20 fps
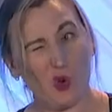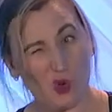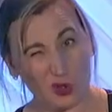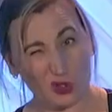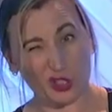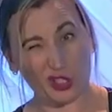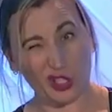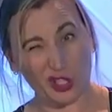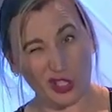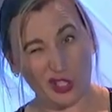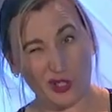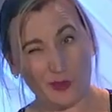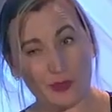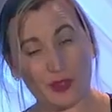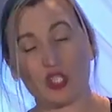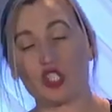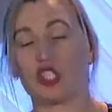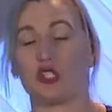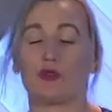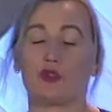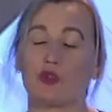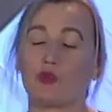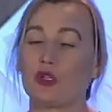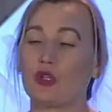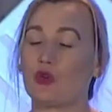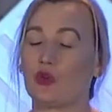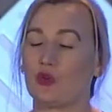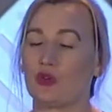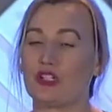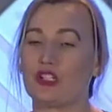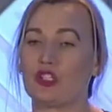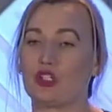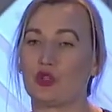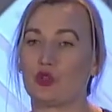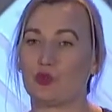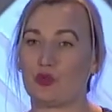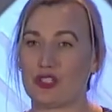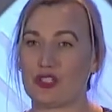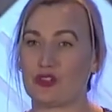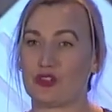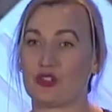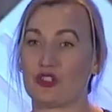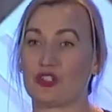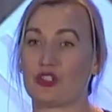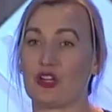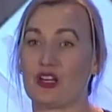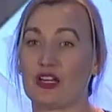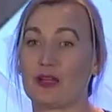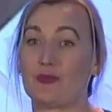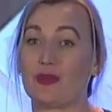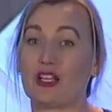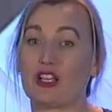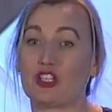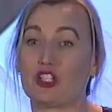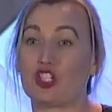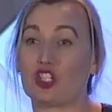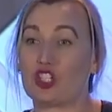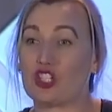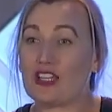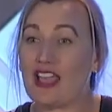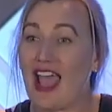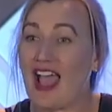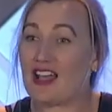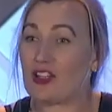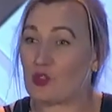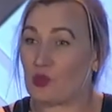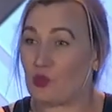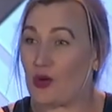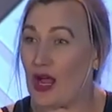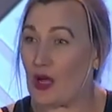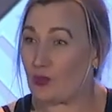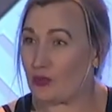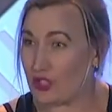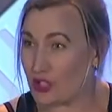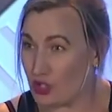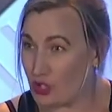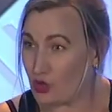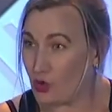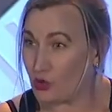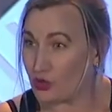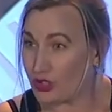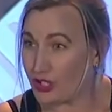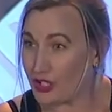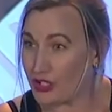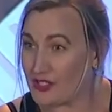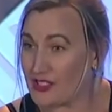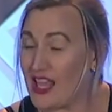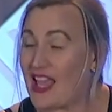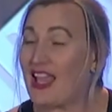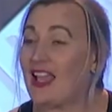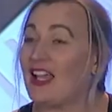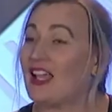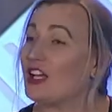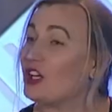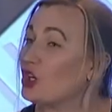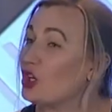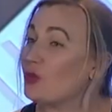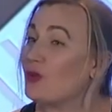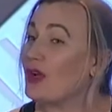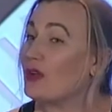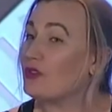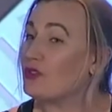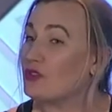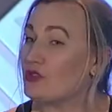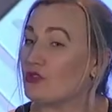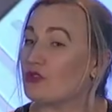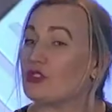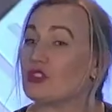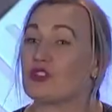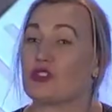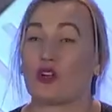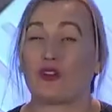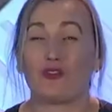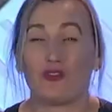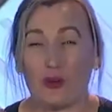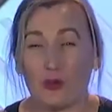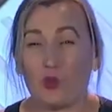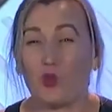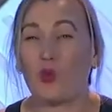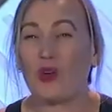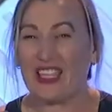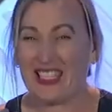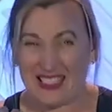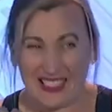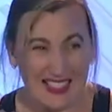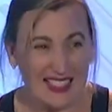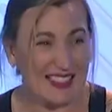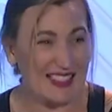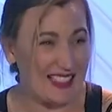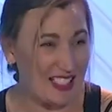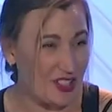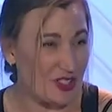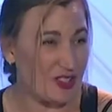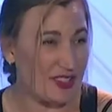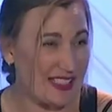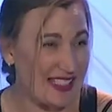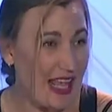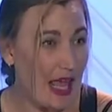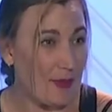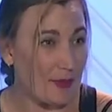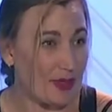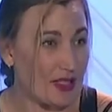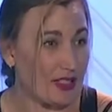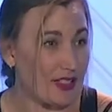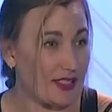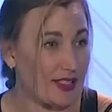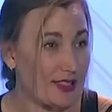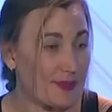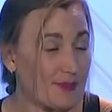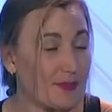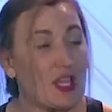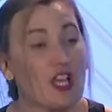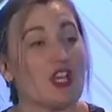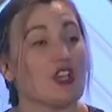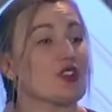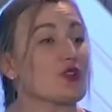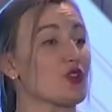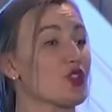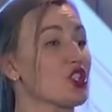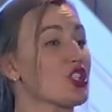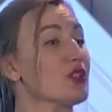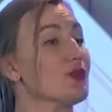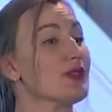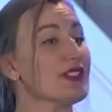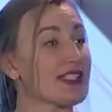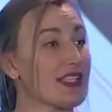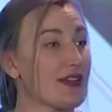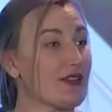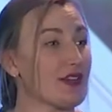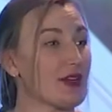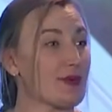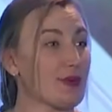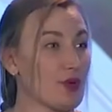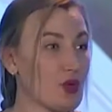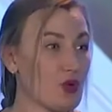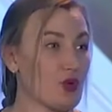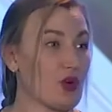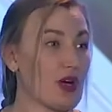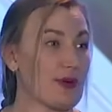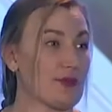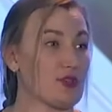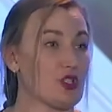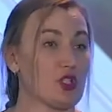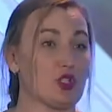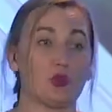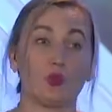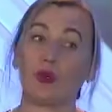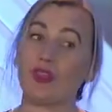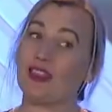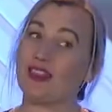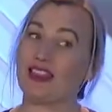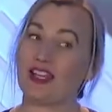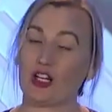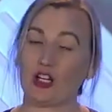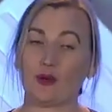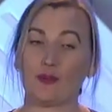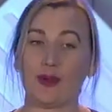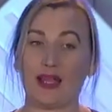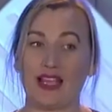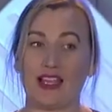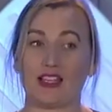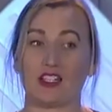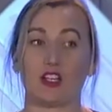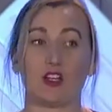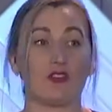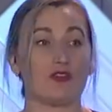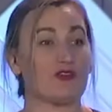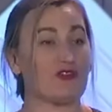older, but she was recruited into a research study because she has rounded shoulders, and her rounded shoulders are from weakness in her scapulas. So she was given a program to do with TheraBand,